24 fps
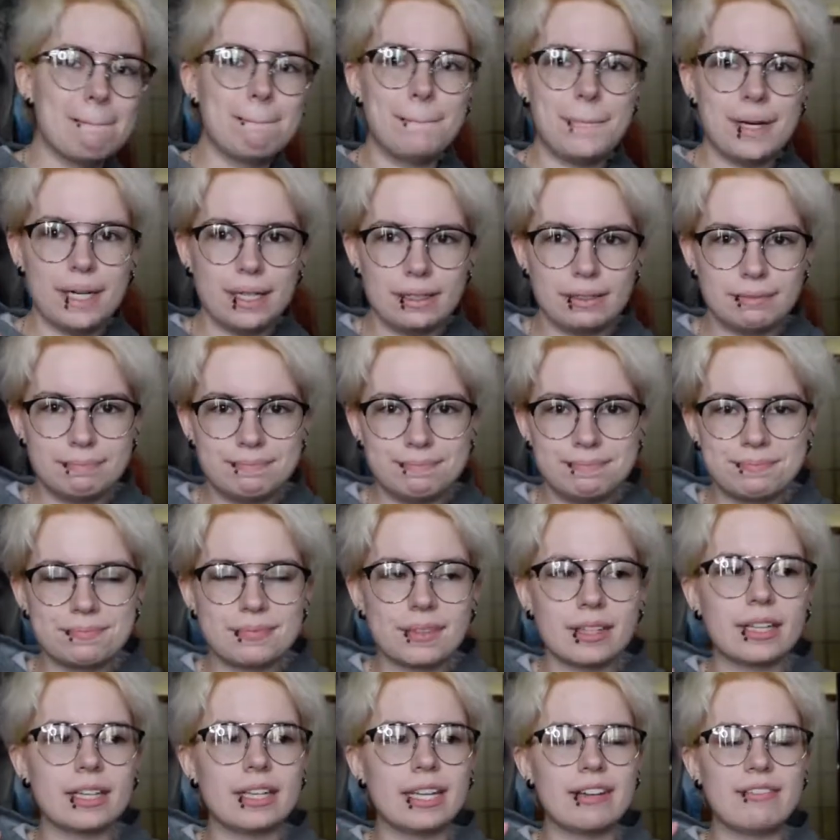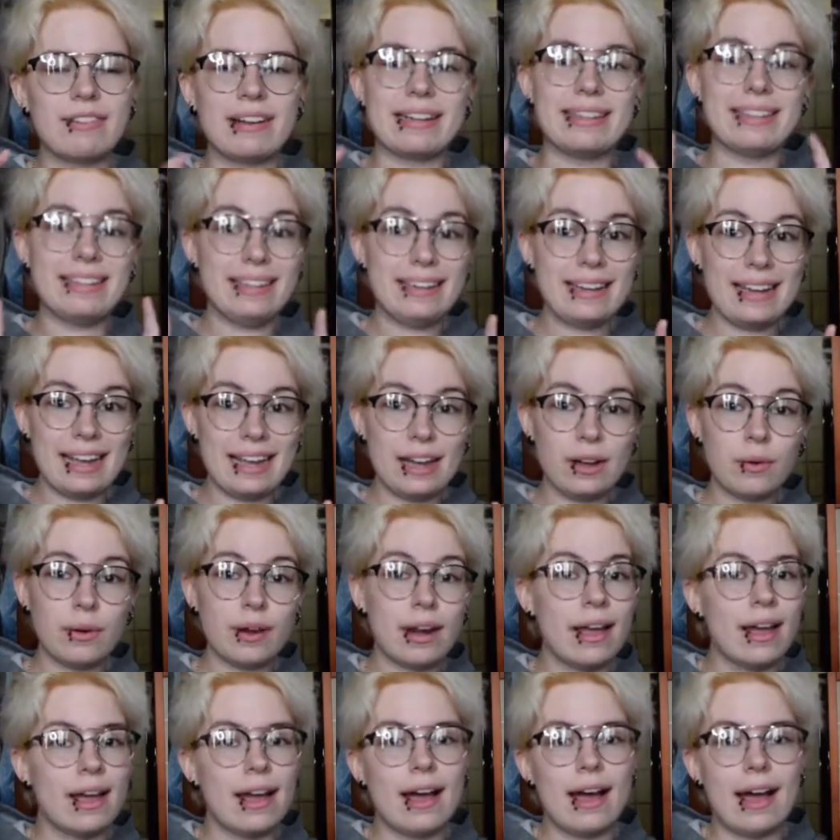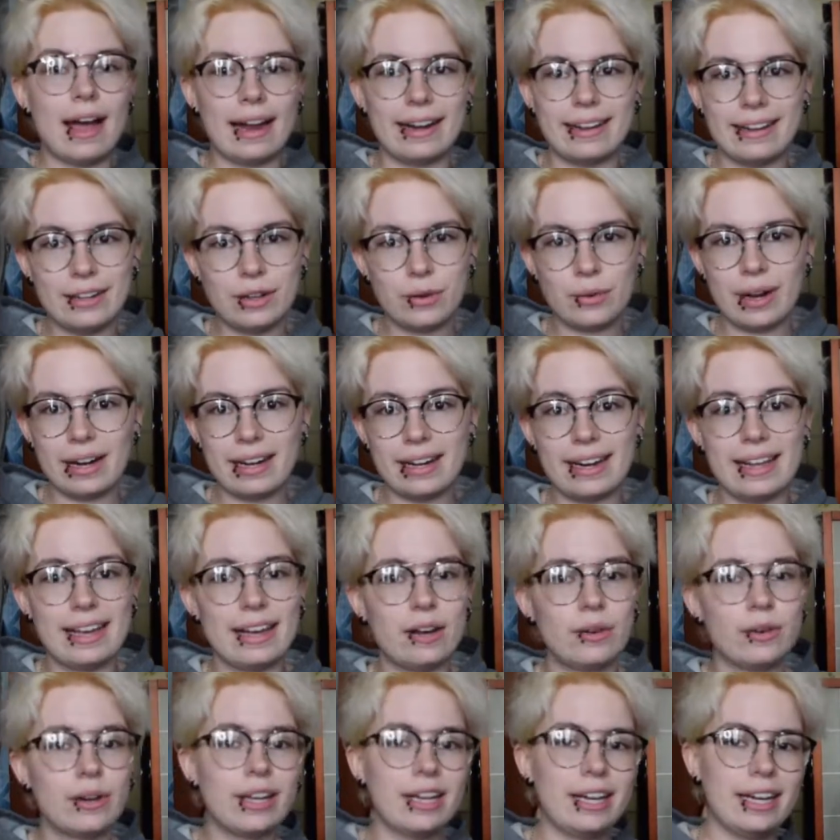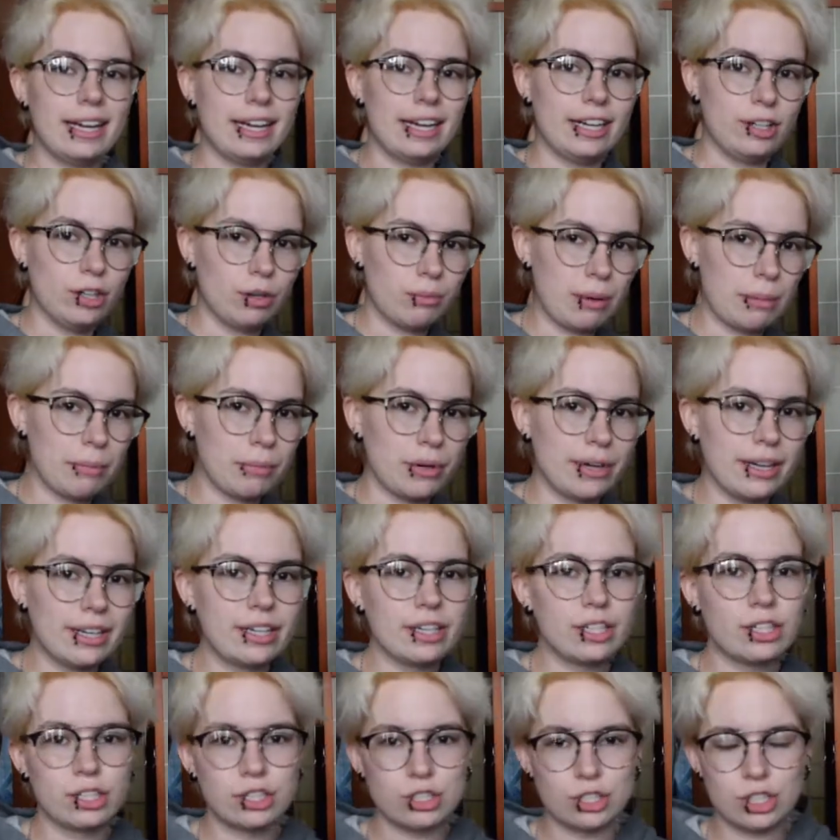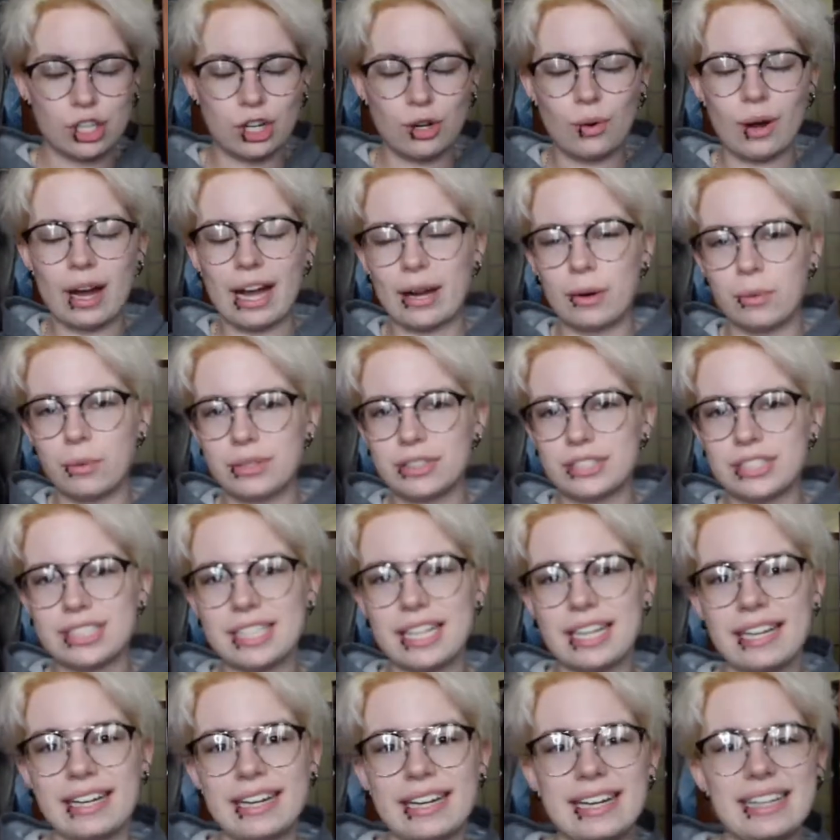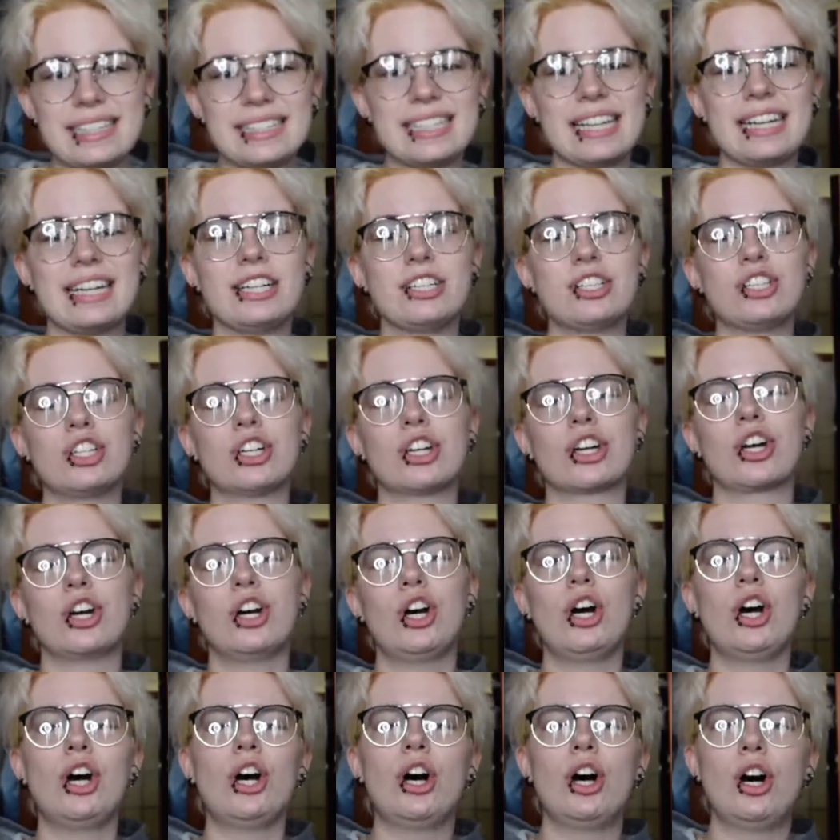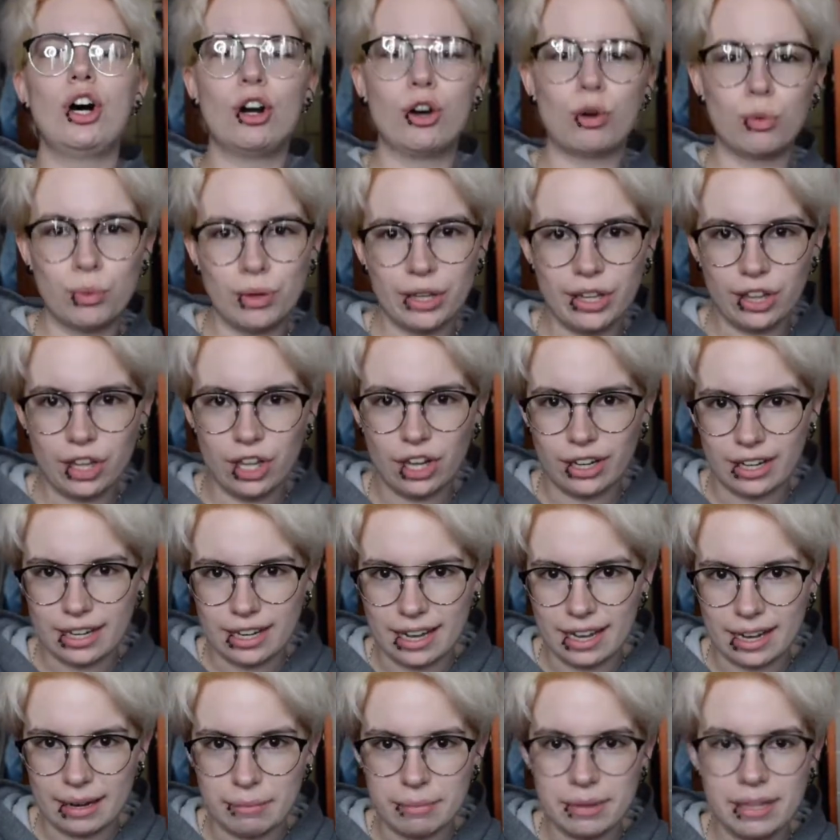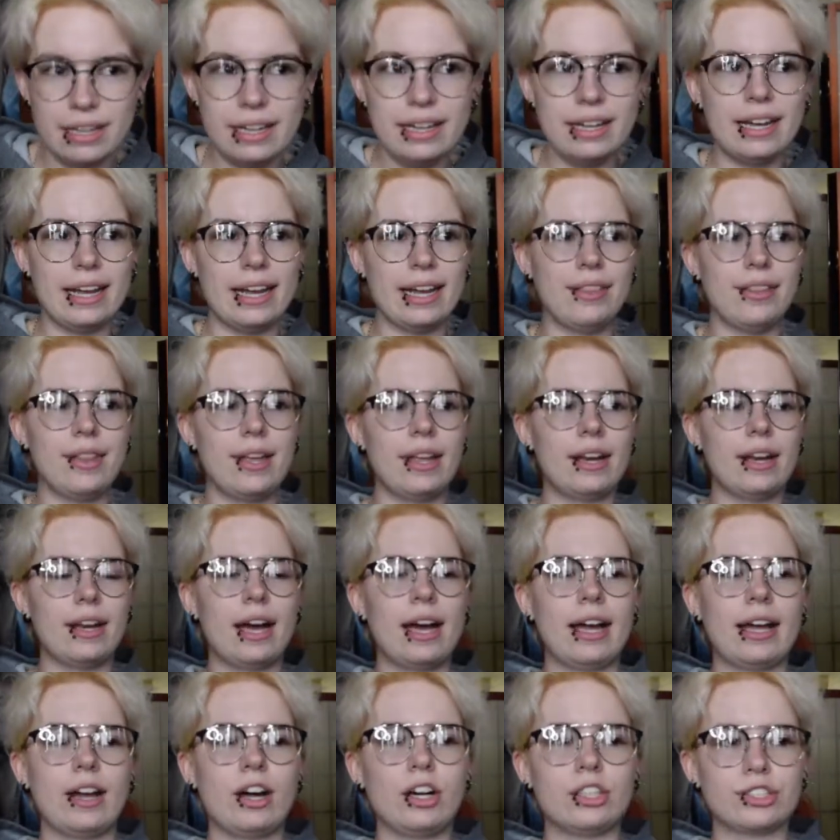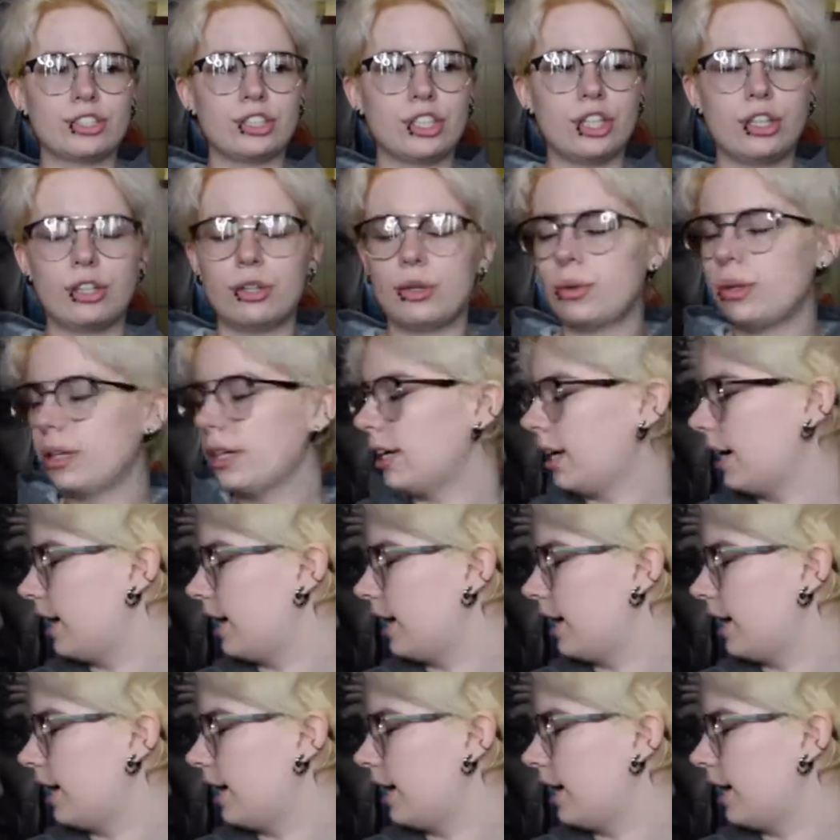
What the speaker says: But if I did count, I didn't write it down and I don't remember it. So I will say is that it took a really long time. And then I also